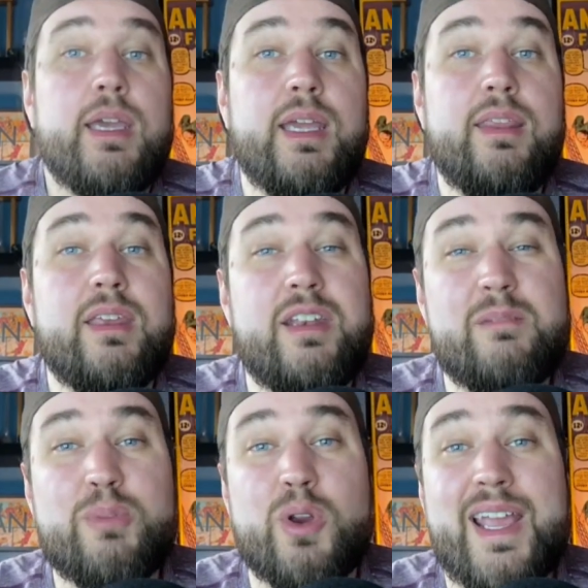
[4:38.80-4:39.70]
In the
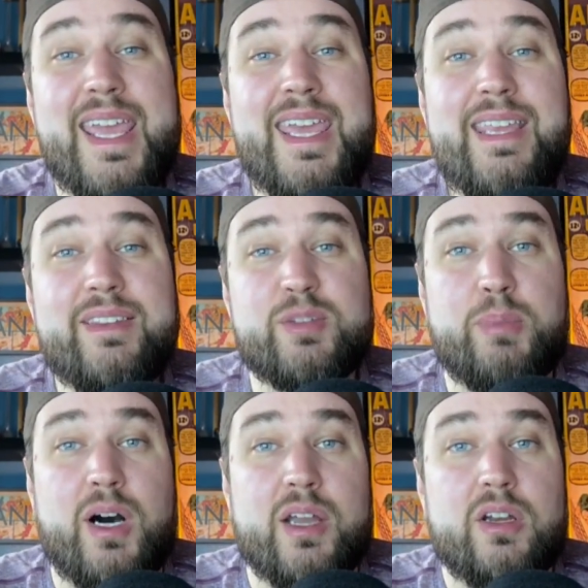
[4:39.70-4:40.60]
number 8
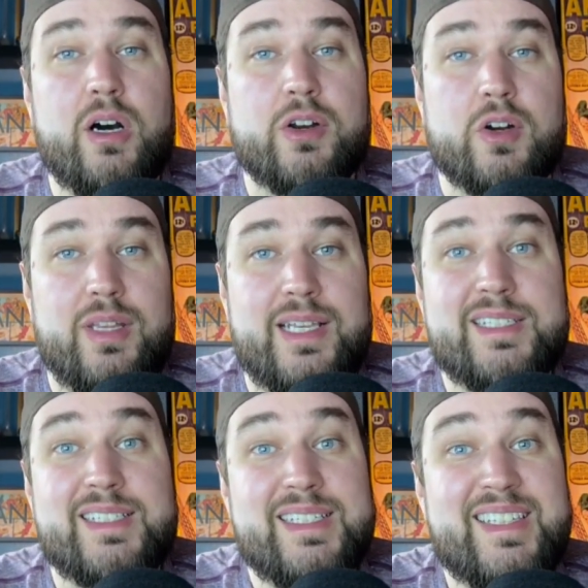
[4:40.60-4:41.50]
spot on our
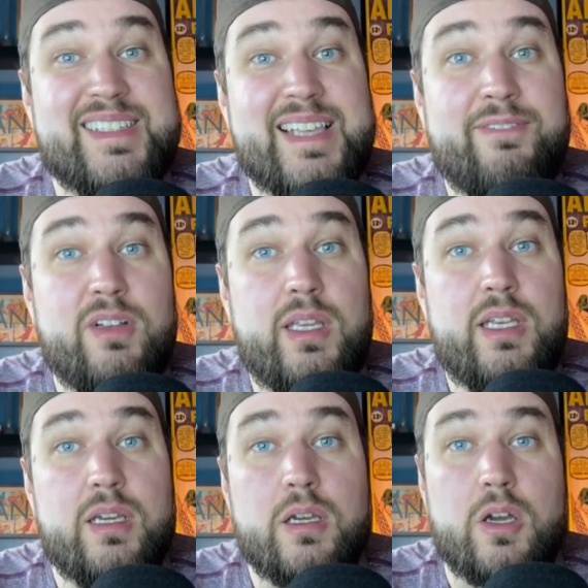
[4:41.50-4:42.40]
list is
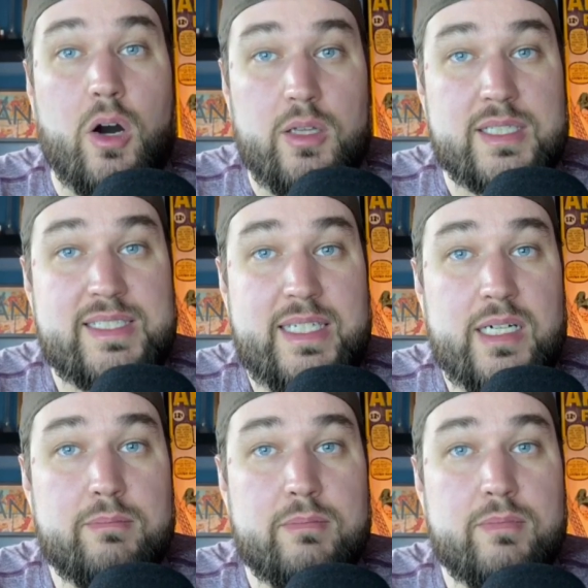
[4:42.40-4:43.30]
Cephalid
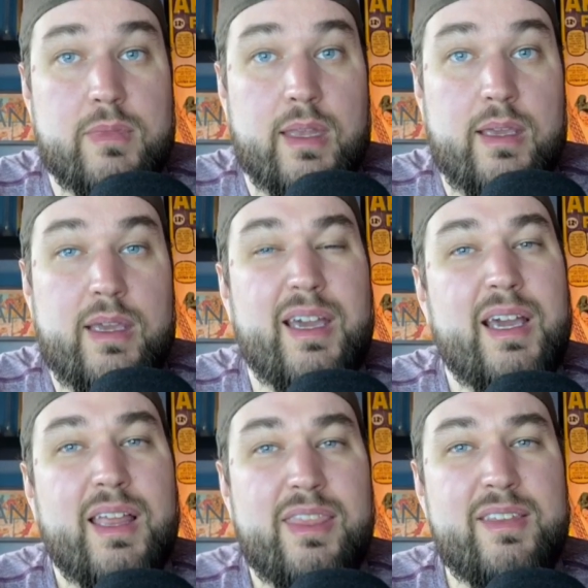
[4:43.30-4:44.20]
Coliseum.
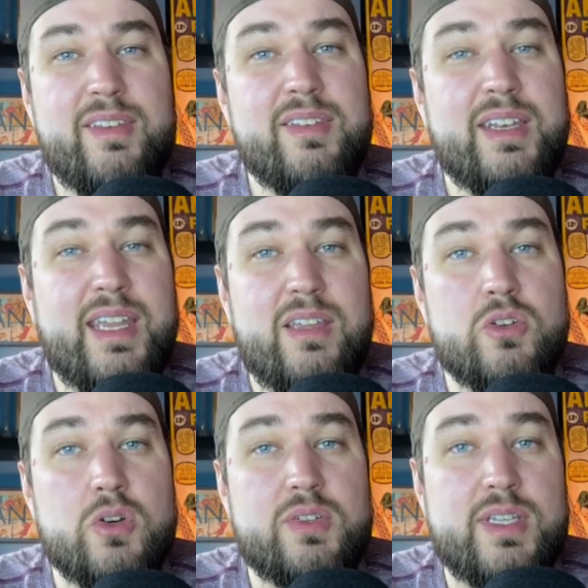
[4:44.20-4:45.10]
This is an
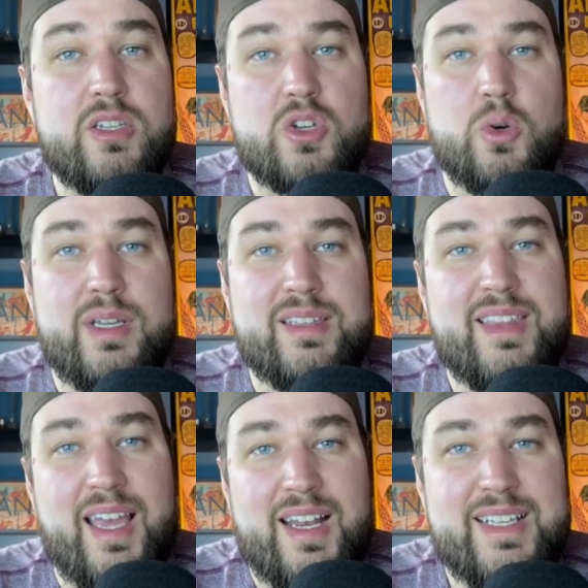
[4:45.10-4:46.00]
interesting choice
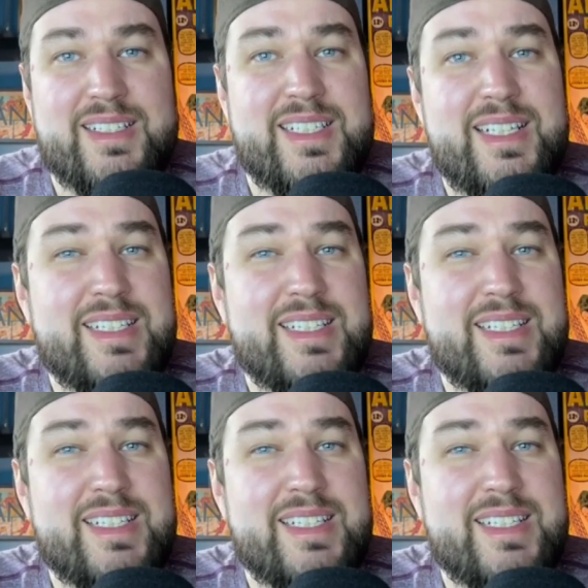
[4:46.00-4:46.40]
that I see